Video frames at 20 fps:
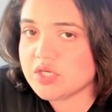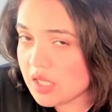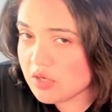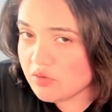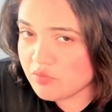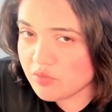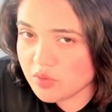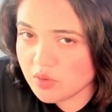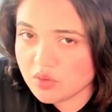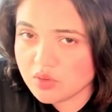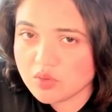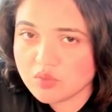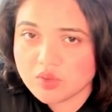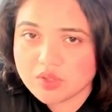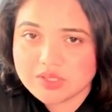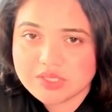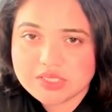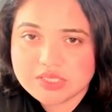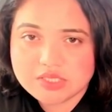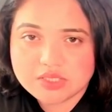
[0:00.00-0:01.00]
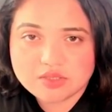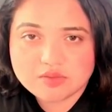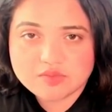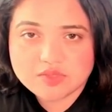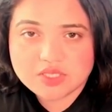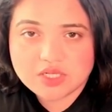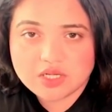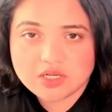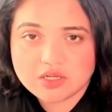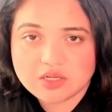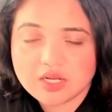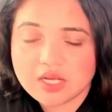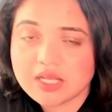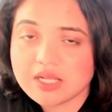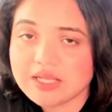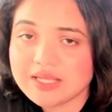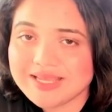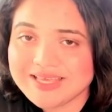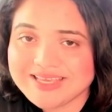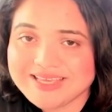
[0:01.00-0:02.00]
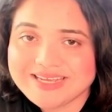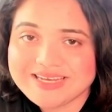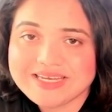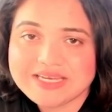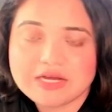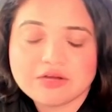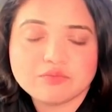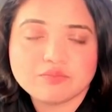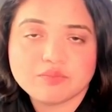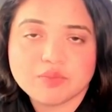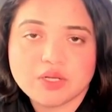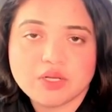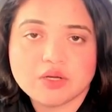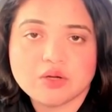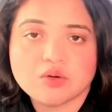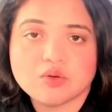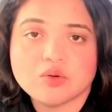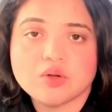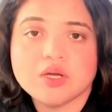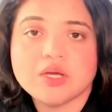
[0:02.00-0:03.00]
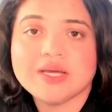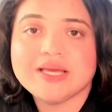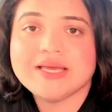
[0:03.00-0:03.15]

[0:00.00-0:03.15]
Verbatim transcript: And if you don't know what these terms are, I'll link it down below.